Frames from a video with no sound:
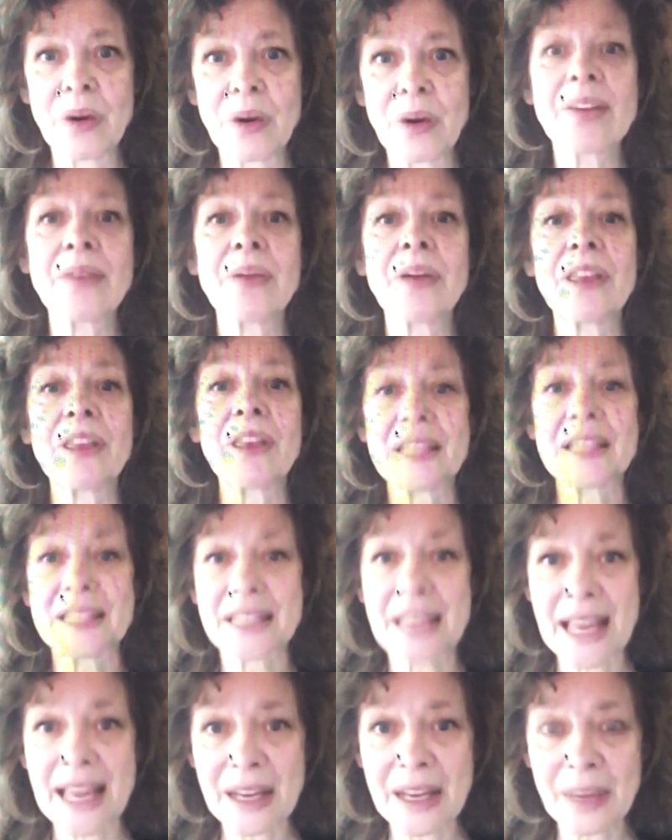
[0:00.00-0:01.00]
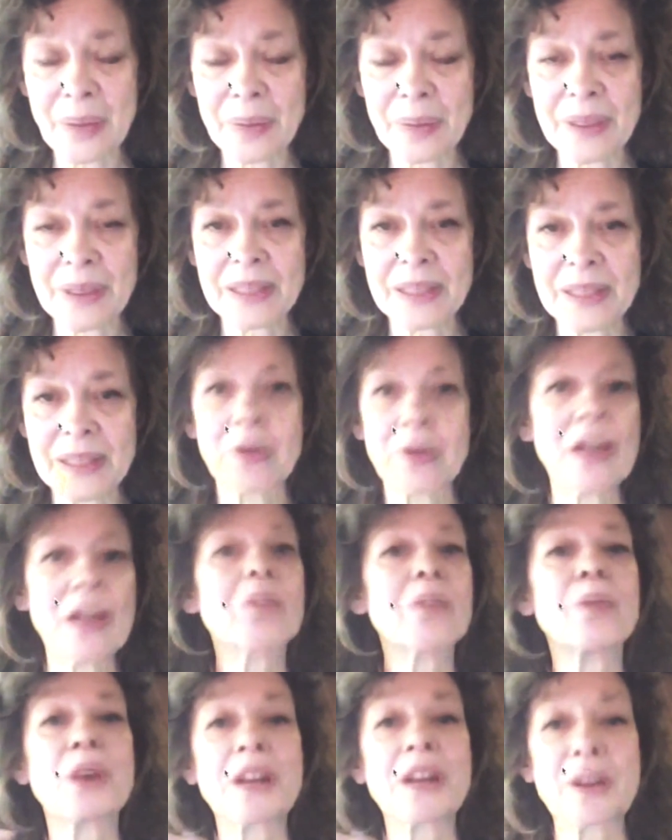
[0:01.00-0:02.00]
With these NLP,
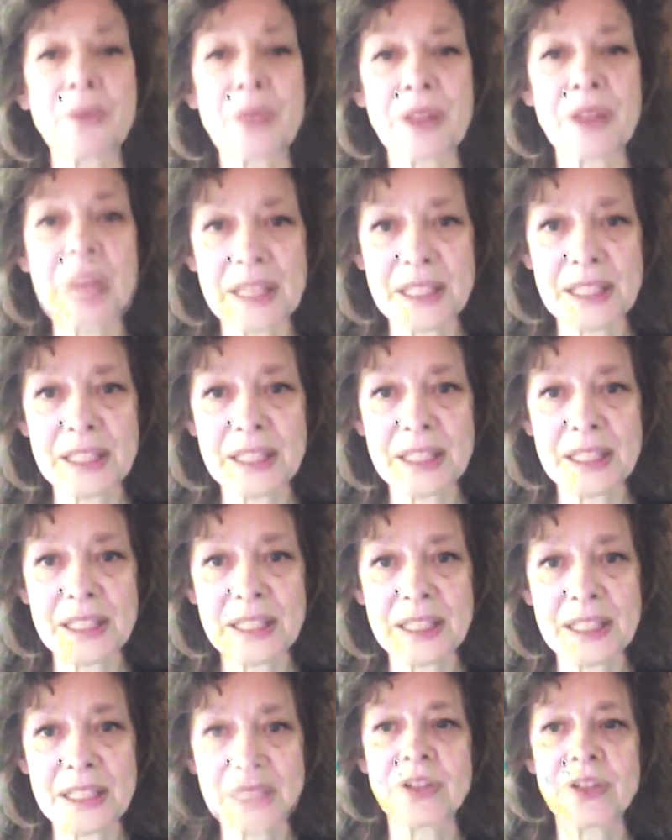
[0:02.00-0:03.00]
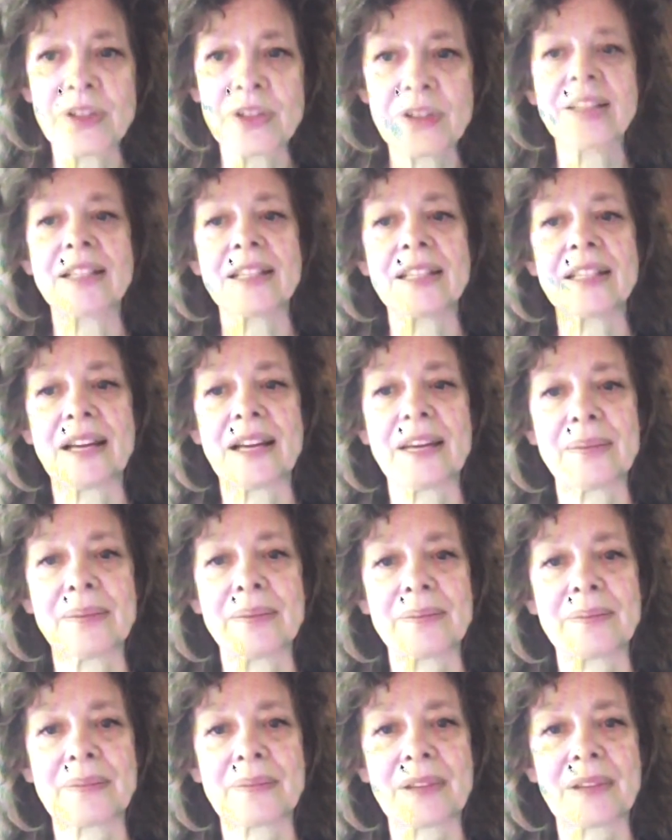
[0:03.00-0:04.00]
working with these spirituality
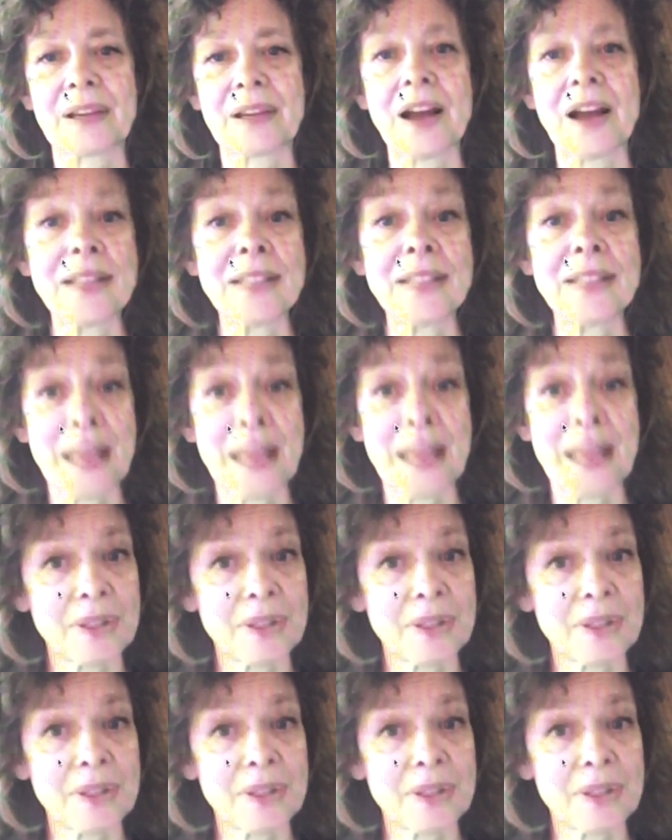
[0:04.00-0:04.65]
concepts.